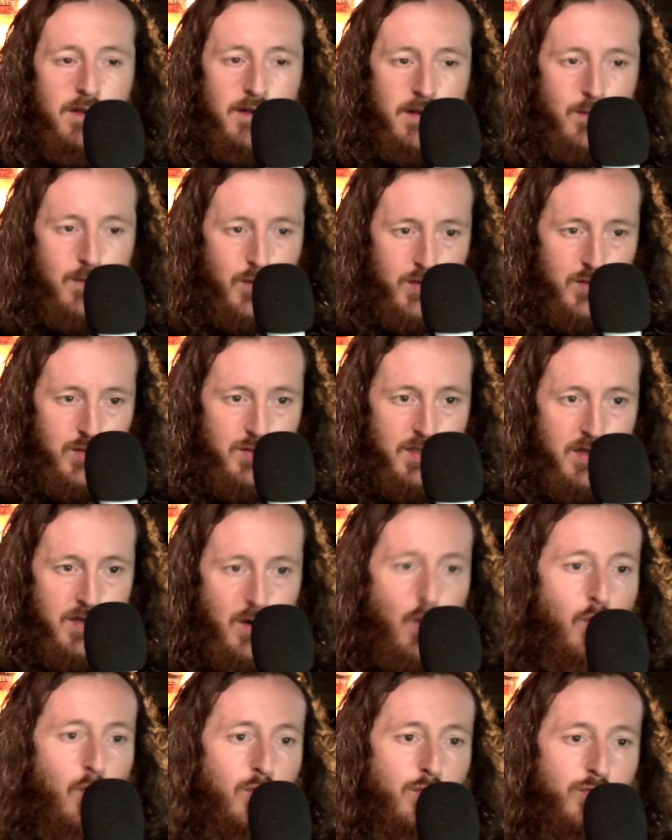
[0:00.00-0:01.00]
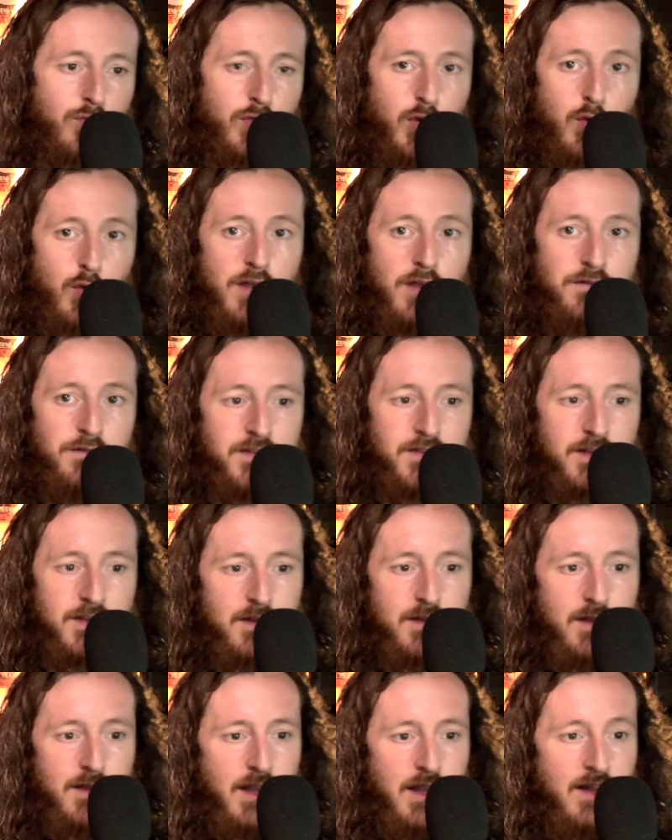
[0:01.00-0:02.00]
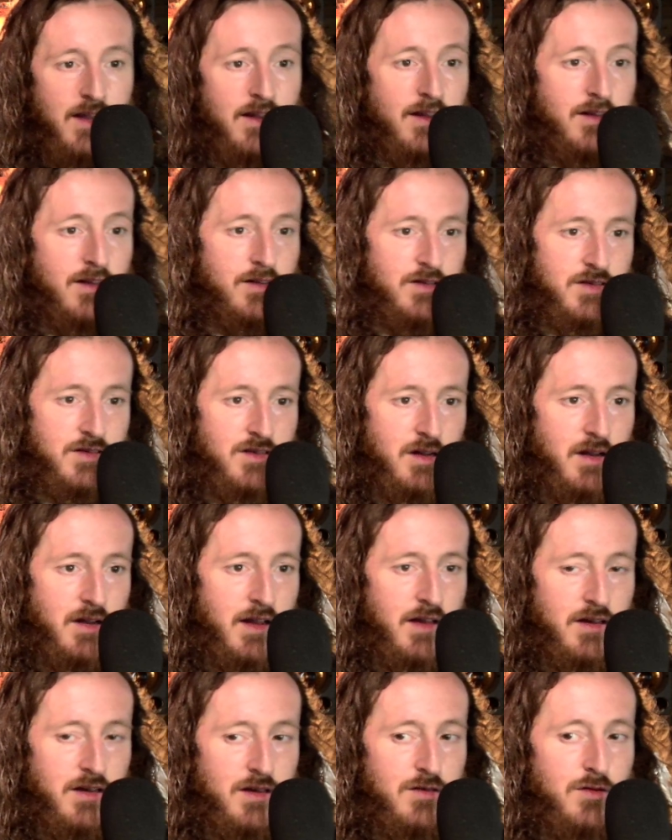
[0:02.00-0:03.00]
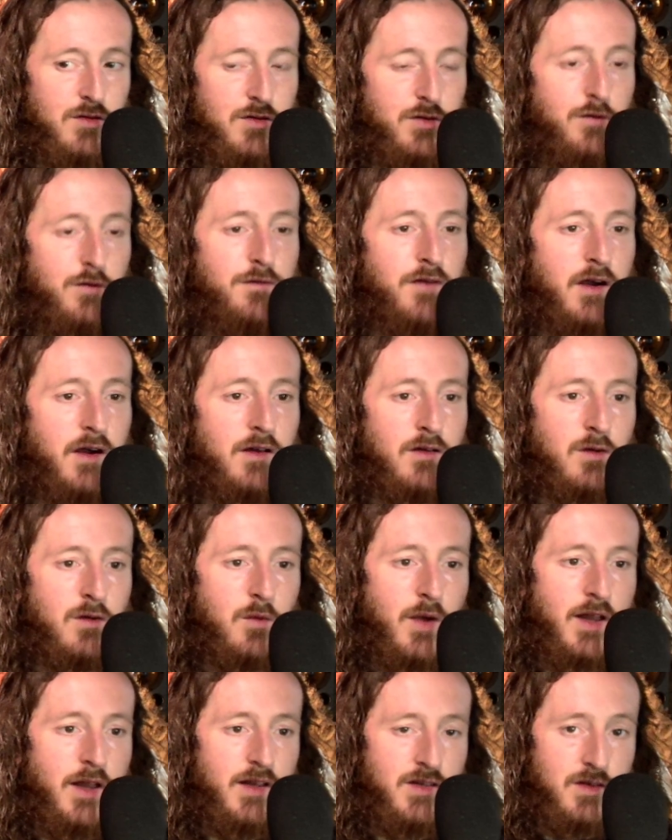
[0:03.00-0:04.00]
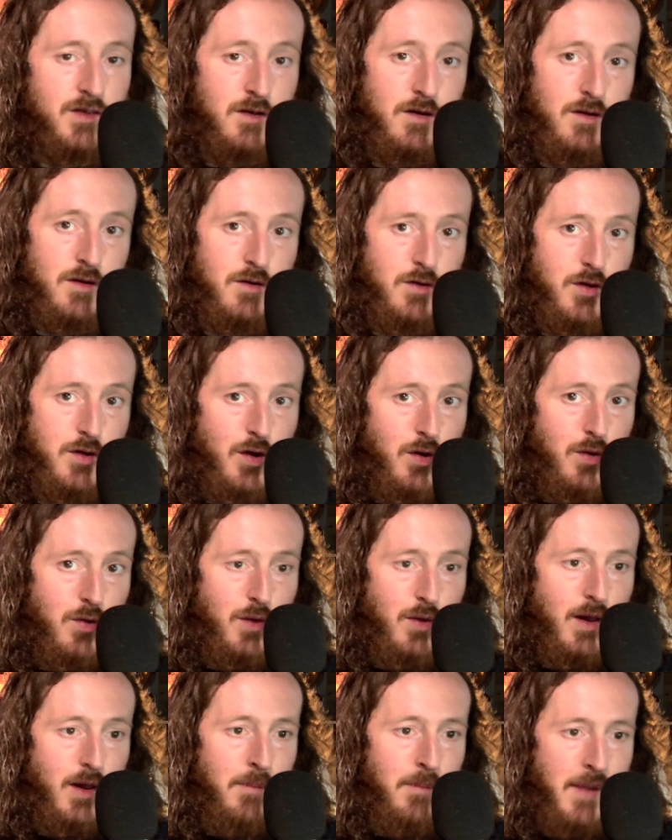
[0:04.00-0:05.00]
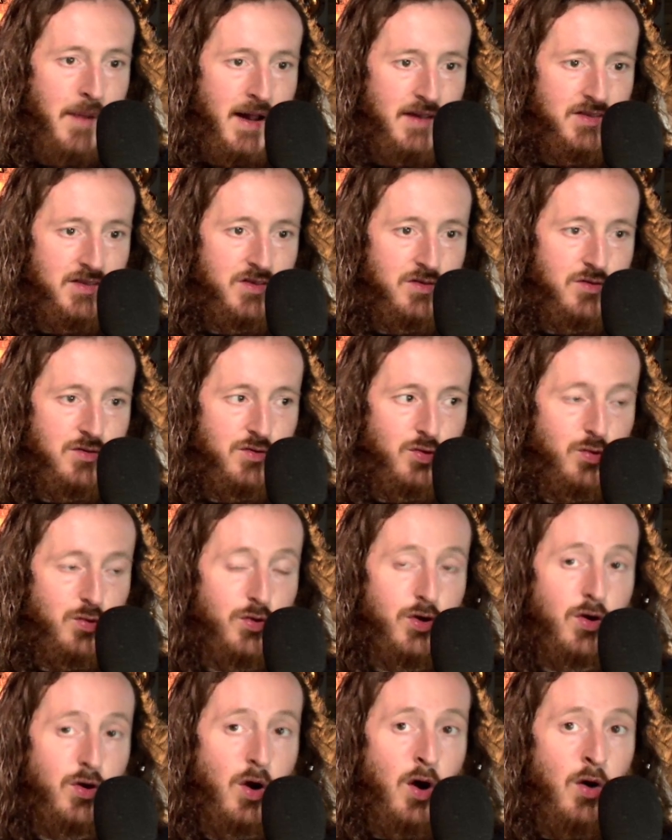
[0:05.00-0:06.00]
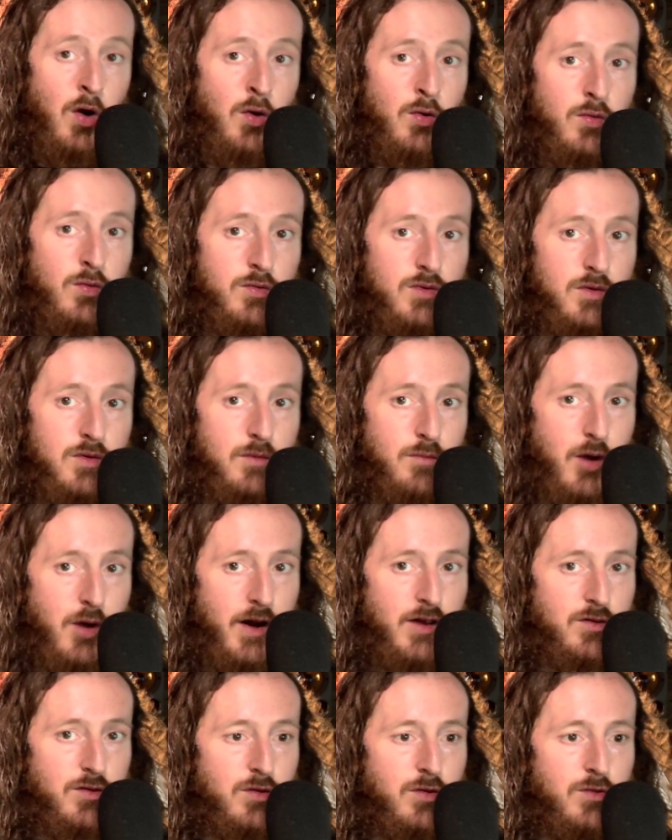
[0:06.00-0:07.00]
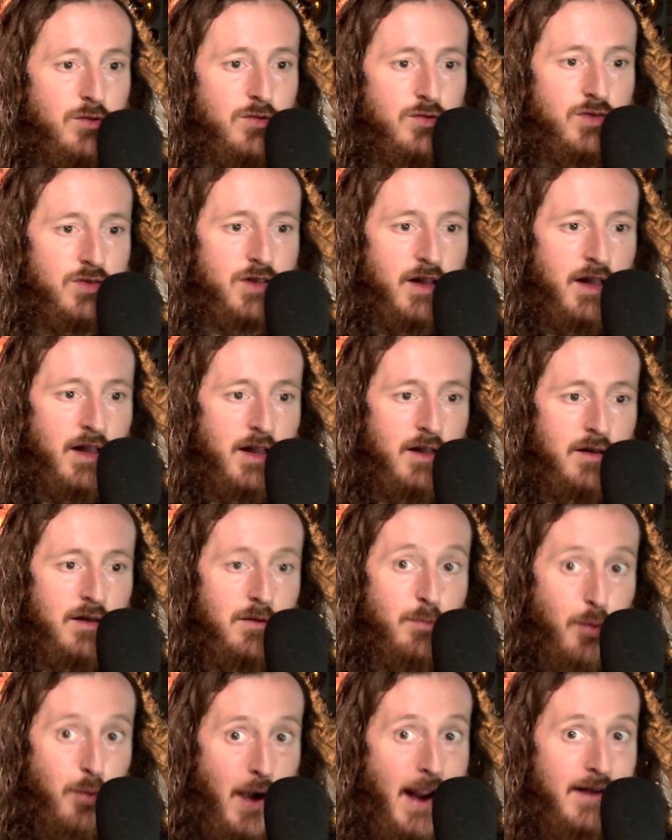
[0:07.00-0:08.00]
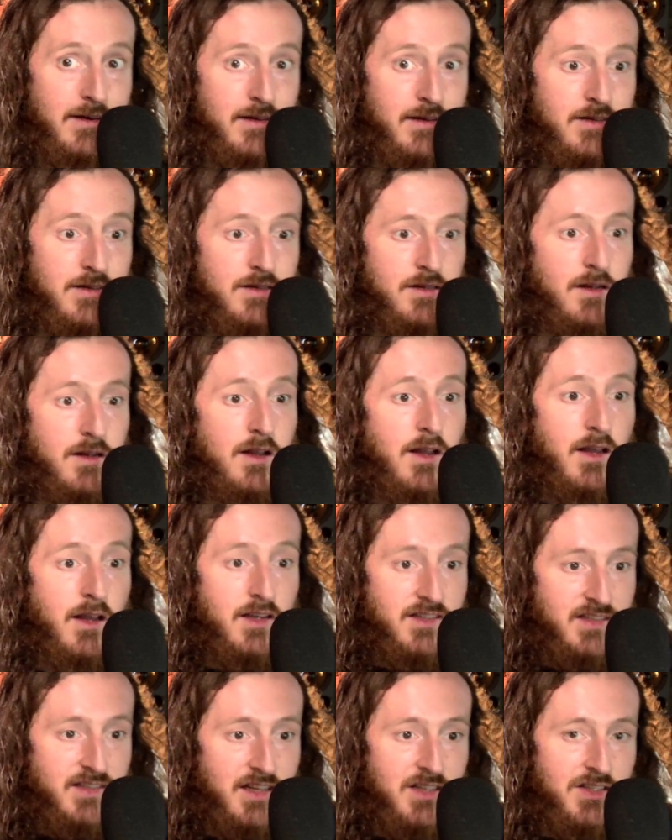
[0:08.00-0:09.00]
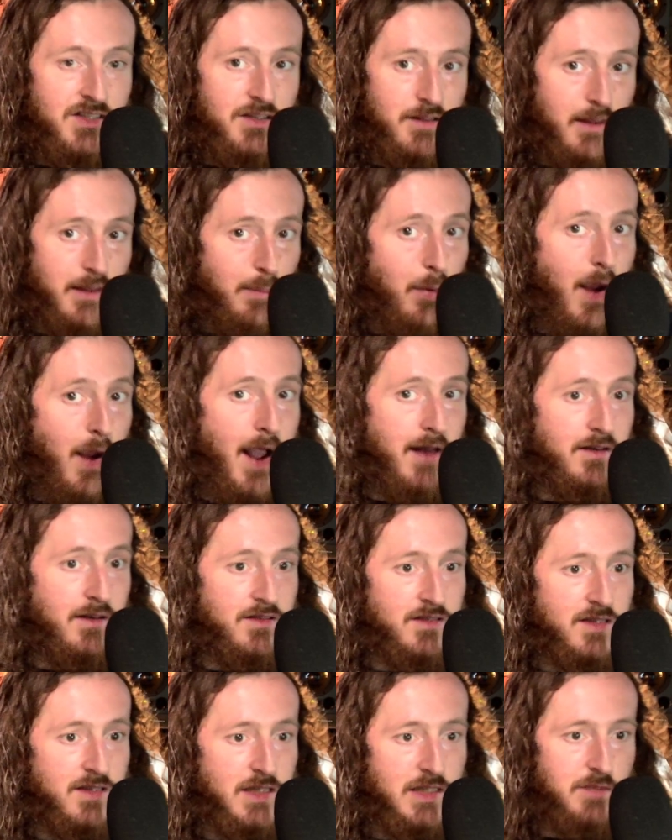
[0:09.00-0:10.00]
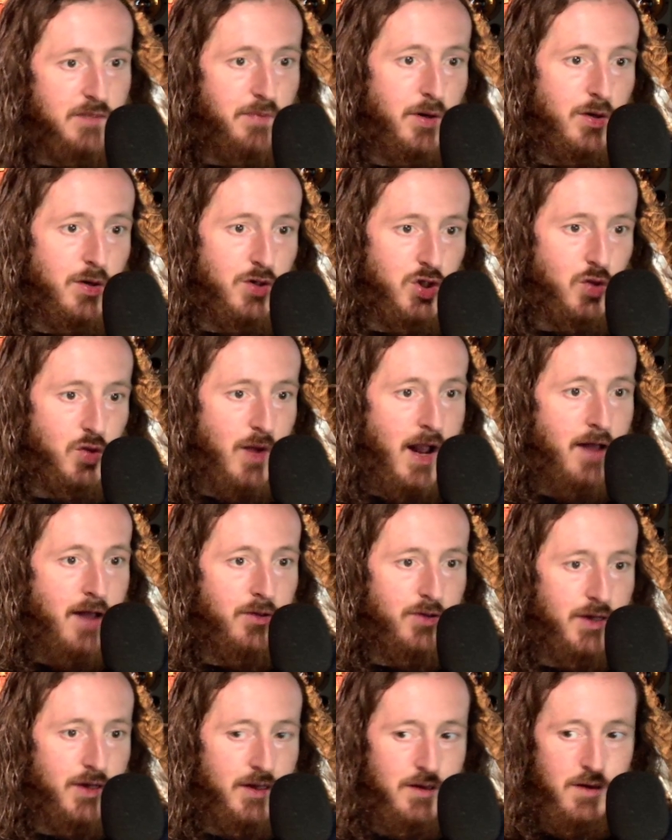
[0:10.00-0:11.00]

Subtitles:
when you get older the grift, and either you find a way to go and master through your own breakthroughs and essentially practicing spirituality,